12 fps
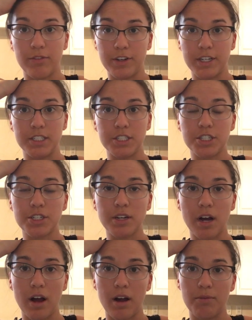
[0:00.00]
footage
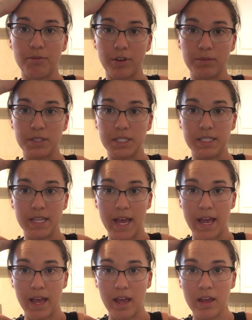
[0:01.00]
from
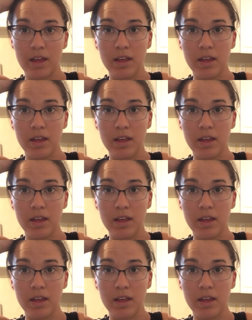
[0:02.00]
today